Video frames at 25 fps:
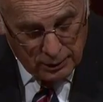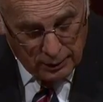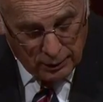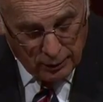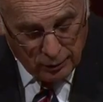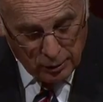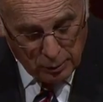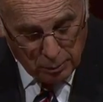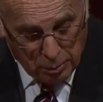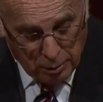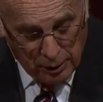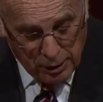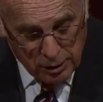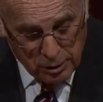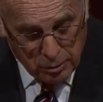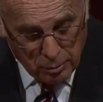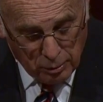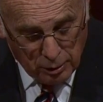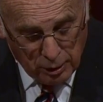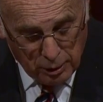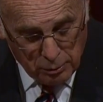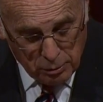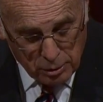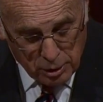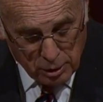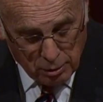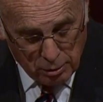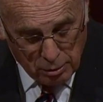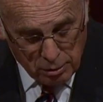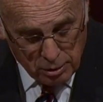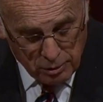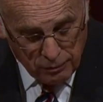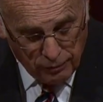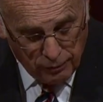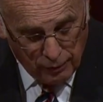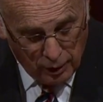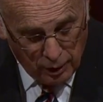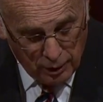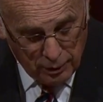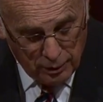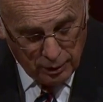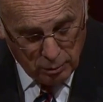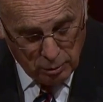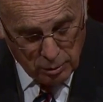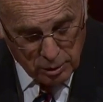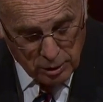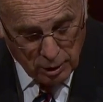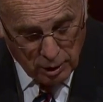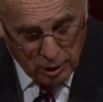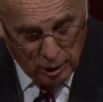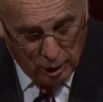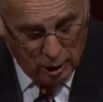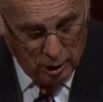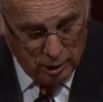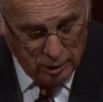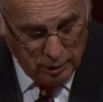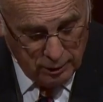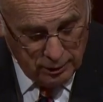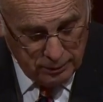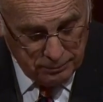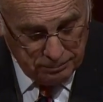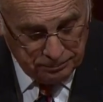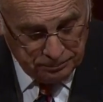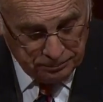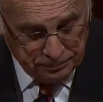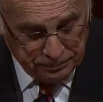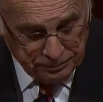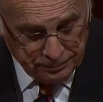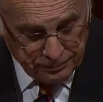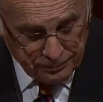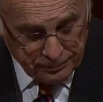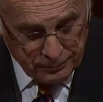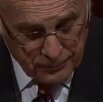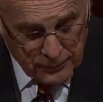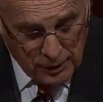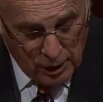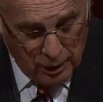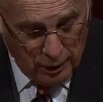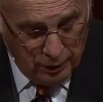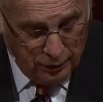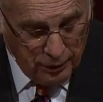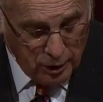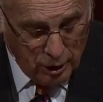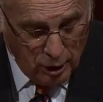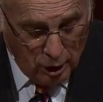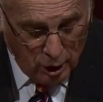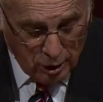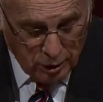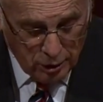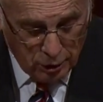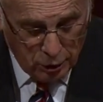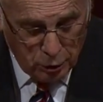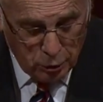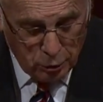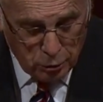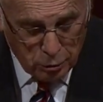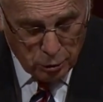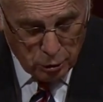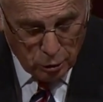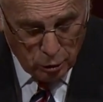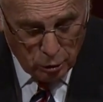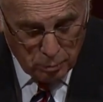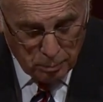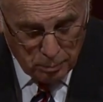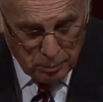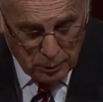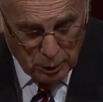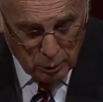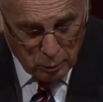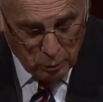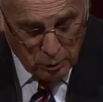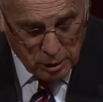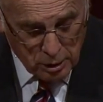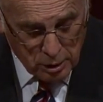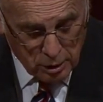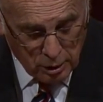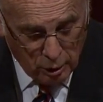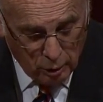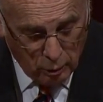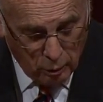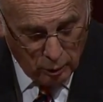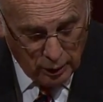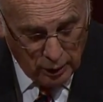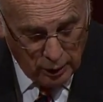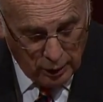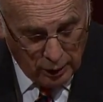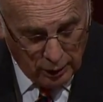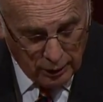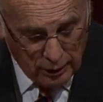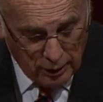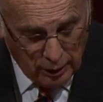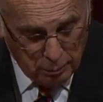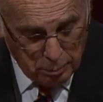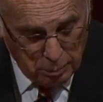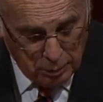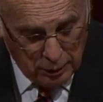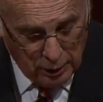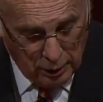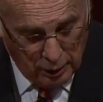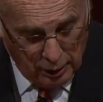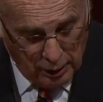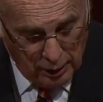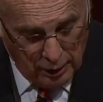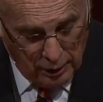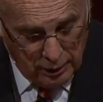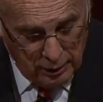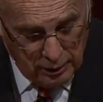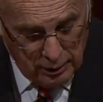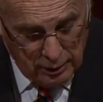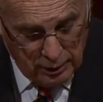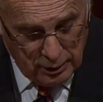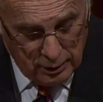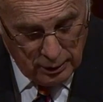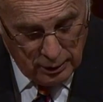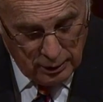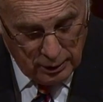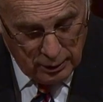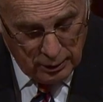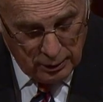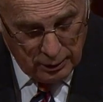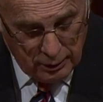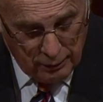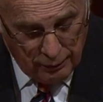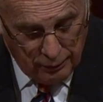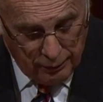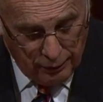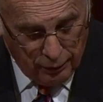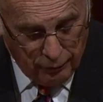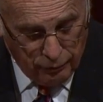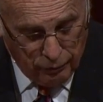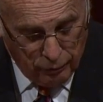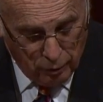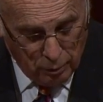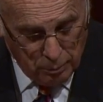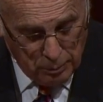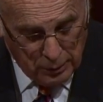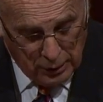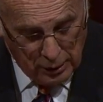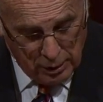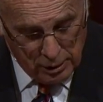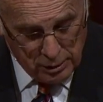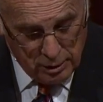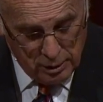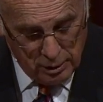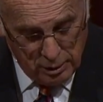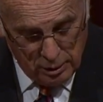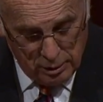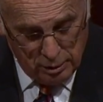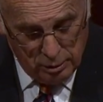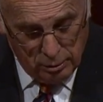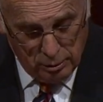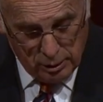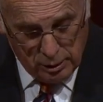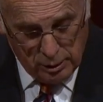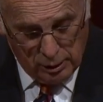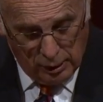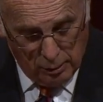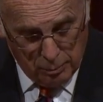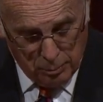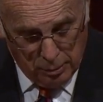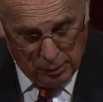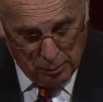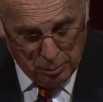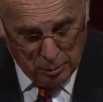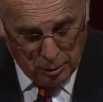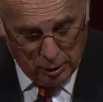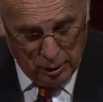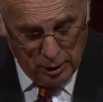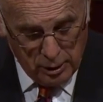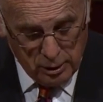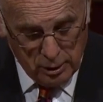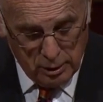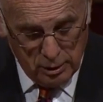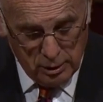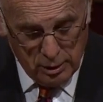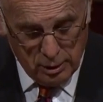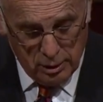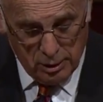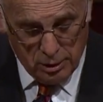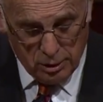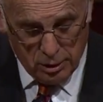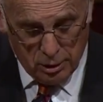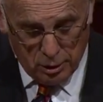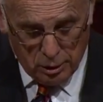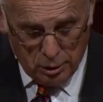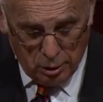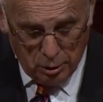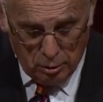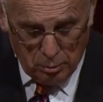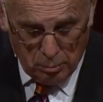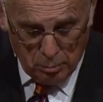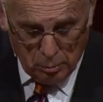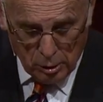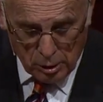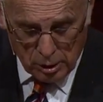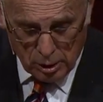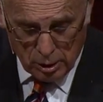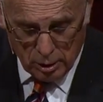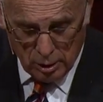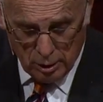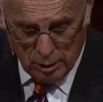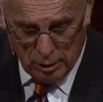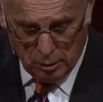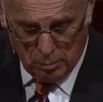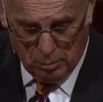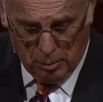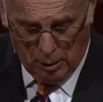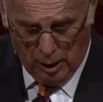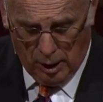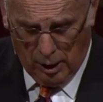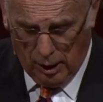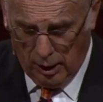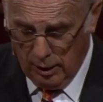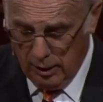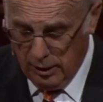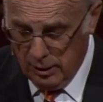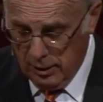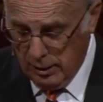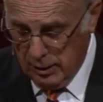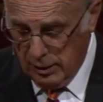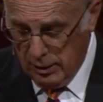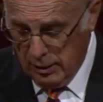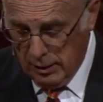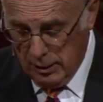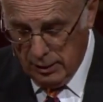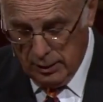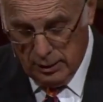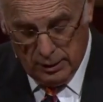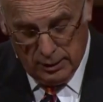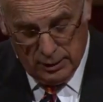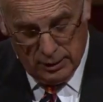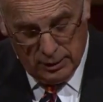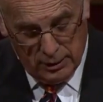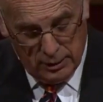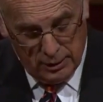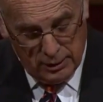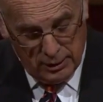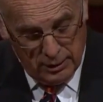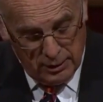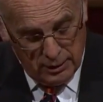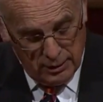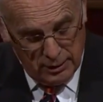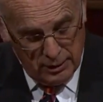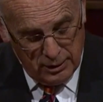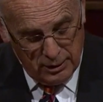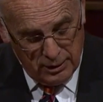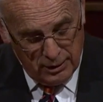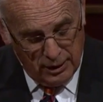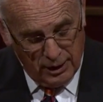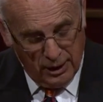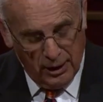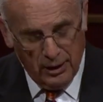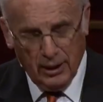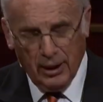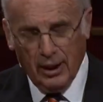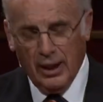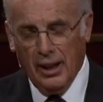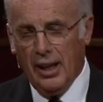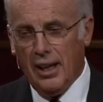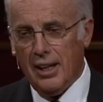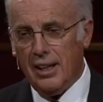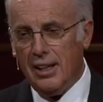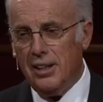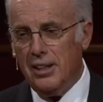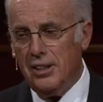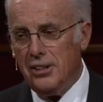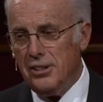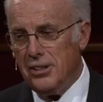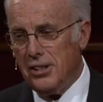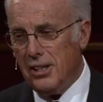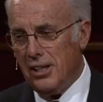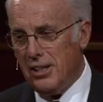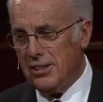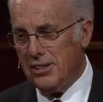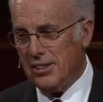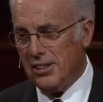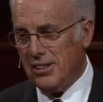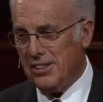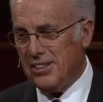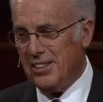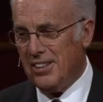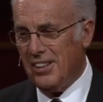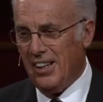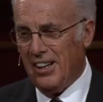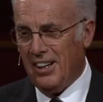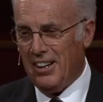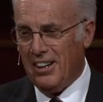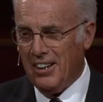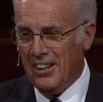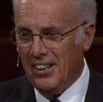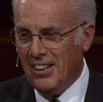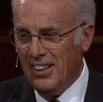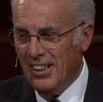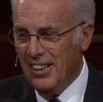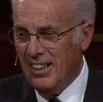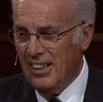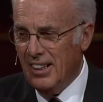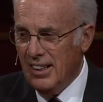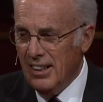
Now, in the place where he was crucified, there was a garden, and in the garden a new tomb in which no one had yet been laid. Therefore, because of the Jewish day of preparation, since the tomb was nearby, they laid Jesus there.